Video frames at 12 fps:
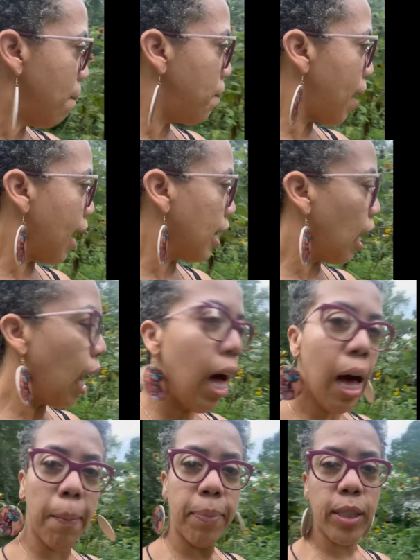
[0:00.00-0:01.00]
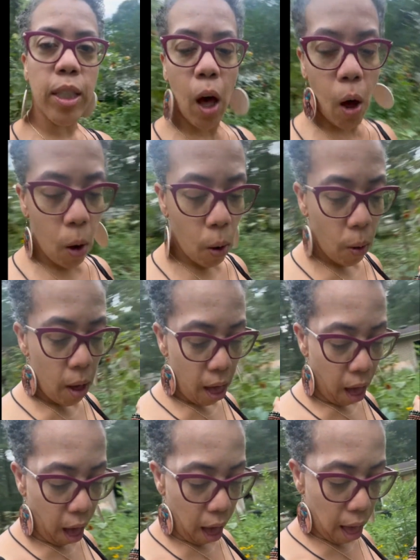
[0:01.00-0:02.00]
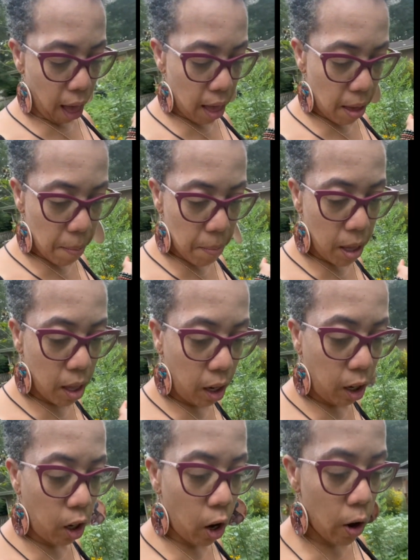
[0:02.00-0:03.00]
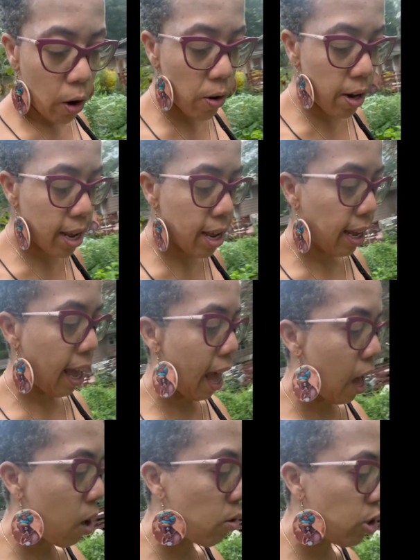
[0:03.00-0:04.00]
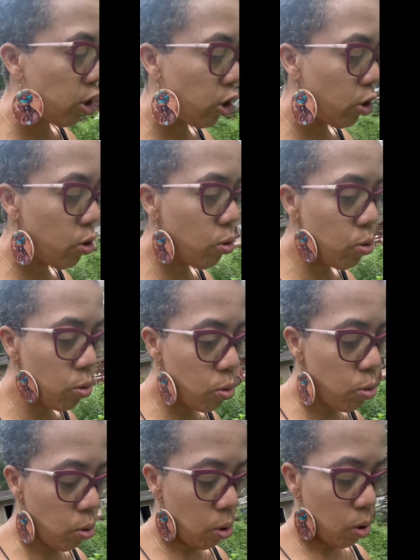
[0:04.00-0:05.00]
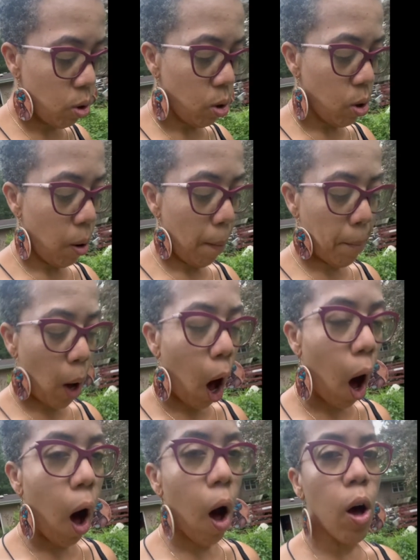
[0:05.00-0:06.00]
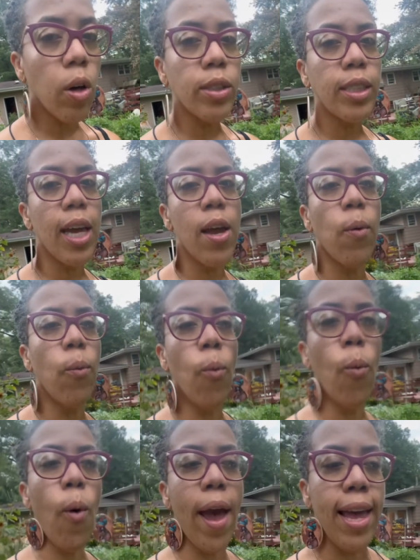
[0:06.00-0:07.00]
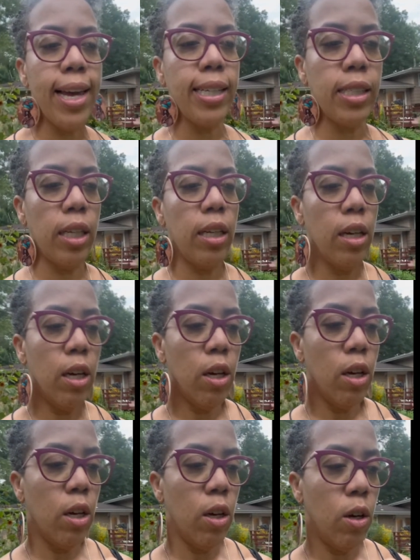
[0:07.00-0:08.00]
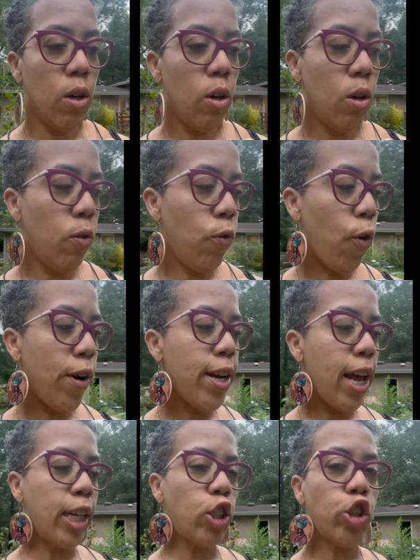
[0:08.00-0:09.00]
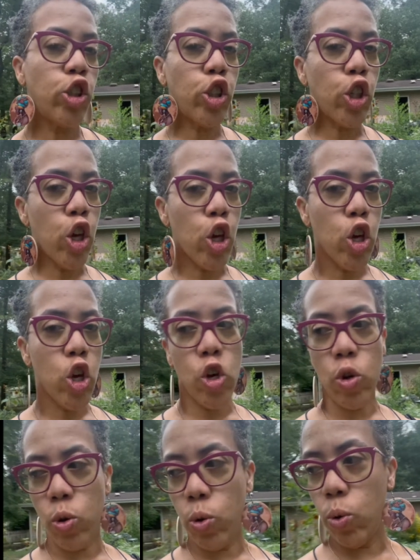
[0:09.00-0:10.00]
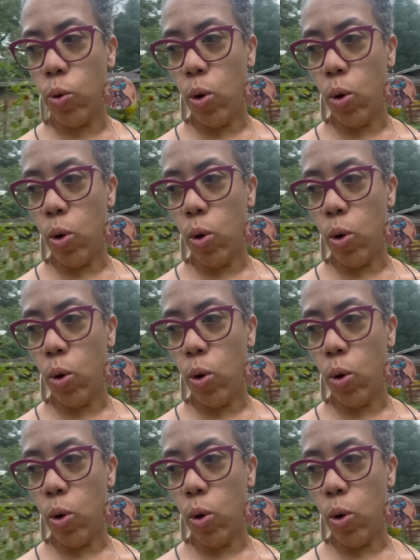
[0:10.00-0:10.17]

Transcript: back up. So I'm learning how to pause and wait for nature's cue